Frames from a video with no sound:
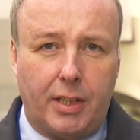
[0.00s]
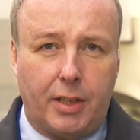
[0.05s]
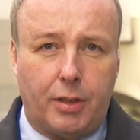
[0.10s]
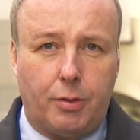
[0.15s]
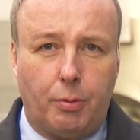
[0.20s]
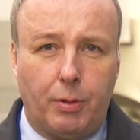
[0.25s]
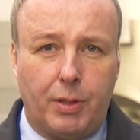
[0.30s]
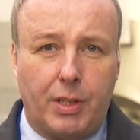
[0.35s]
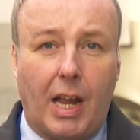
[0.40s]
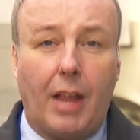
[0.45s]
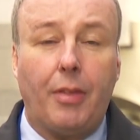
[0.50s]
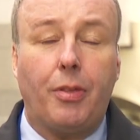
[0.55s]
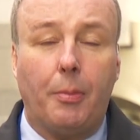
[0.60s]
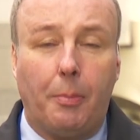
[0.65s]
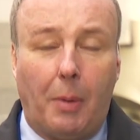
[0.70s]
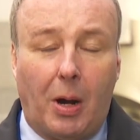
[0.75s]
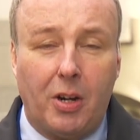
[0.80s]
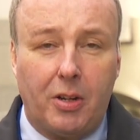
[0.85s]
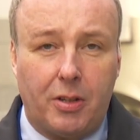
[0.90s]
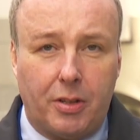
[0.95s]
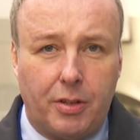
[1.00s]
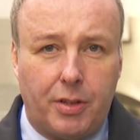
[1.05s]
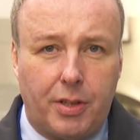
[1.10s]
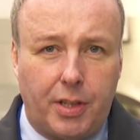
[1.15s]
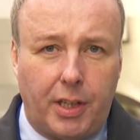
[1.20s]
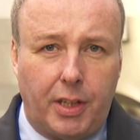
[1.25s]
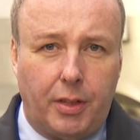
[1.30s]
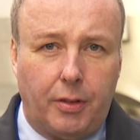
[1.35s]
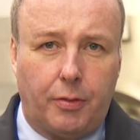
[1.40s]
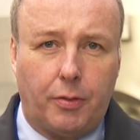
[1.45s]
This was at the murder
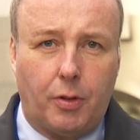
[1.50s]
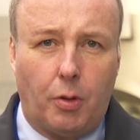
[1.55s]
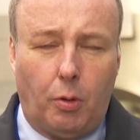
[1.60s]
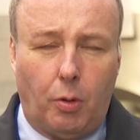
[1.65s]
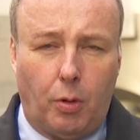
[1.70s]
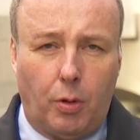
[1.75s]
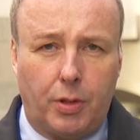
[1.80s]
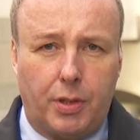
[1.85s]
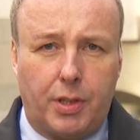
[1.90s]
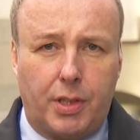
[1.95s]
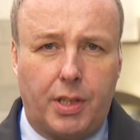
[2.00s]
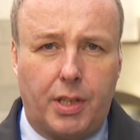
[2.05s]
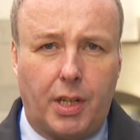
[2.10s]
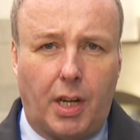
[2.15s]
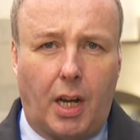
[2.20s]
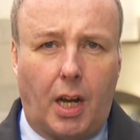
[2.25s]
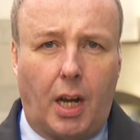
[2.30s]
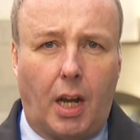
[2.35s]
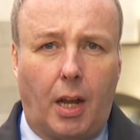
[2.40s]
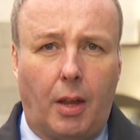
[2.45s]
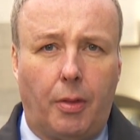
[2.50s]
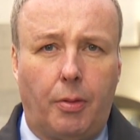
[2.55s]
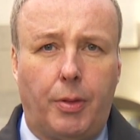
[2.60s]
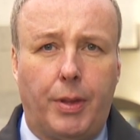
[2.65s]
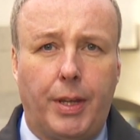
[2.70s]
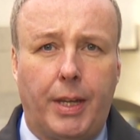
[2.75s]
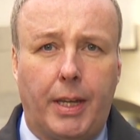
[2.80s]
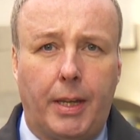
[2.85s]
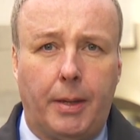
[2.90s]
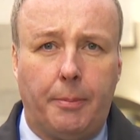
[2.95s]
scene, of course,
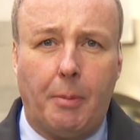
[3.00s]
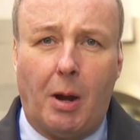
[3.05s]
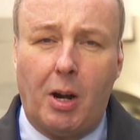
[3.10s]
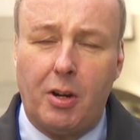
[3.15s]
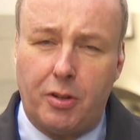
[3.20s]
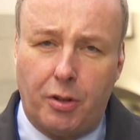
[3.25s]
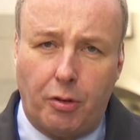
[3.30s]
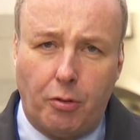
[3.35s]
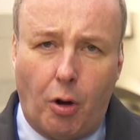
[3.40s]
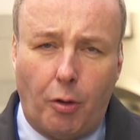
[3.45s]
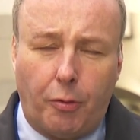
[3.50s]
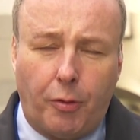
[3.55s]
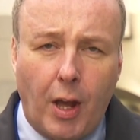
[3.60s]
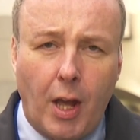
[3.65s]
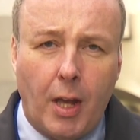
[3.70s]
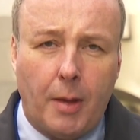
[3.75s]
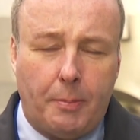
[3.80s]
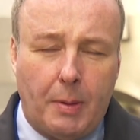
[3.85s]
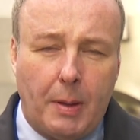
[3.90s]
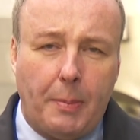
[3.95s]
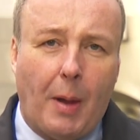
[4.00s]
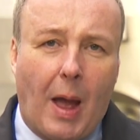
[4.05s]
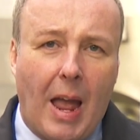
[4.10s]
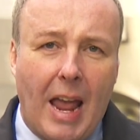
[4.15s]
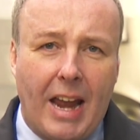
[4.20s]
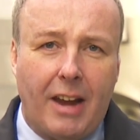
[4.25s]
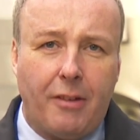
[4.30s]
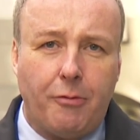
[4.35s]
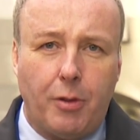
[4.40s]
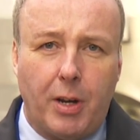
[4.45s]
the murder of Bibaa
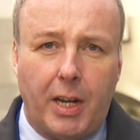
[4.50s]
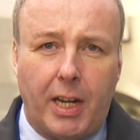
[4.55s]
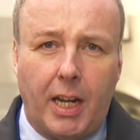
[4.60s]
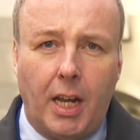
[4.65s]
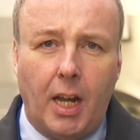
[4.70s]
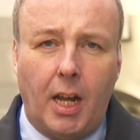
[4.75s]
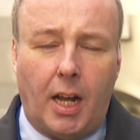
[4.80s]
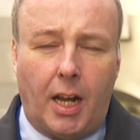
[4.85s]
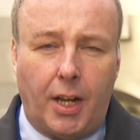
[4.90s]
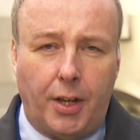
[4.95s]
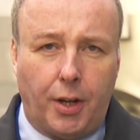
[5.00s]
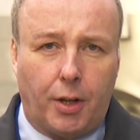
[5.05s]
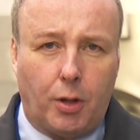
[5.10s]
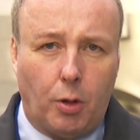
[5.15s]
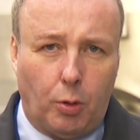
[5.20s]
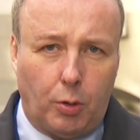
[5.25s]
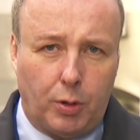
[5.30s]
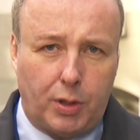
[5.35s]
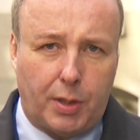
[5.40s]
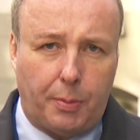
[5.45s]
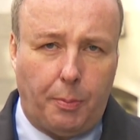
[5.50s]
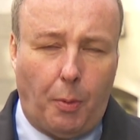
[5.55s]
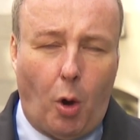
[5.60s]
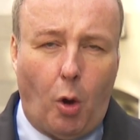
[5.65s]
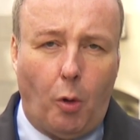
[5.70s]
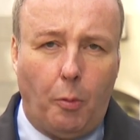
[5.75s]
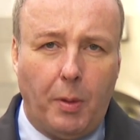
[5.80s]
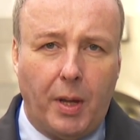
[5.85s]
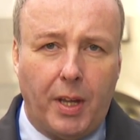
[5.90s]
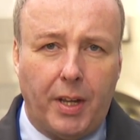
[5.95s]
Henry and Nicole
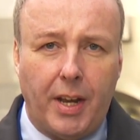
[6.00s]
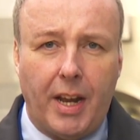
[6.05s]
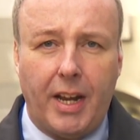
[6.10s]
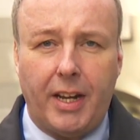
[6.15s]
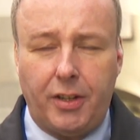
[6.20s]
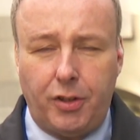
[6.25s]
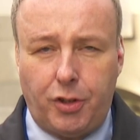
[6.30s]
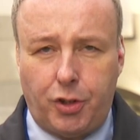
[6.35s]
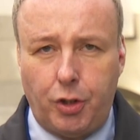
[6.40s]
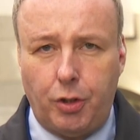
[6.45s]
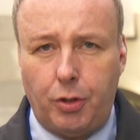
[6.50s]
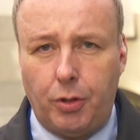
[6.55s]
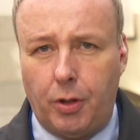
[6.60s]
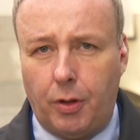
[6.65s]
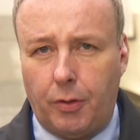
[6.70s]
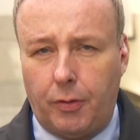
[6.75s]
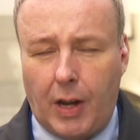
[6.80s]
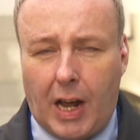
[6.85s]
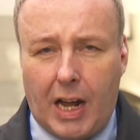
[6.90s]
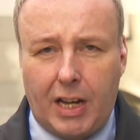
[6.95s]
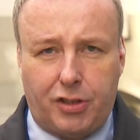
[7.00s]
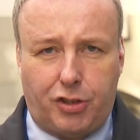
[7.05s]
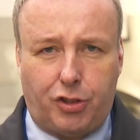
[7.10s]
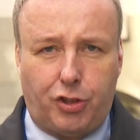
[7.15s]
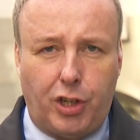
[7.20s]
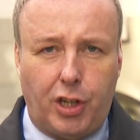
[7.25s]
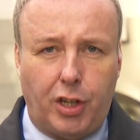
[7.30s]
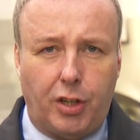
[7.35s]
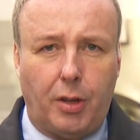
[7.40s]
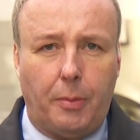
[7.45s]
Smallman in June of
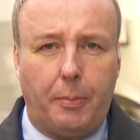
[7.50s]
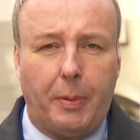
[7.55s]
last year.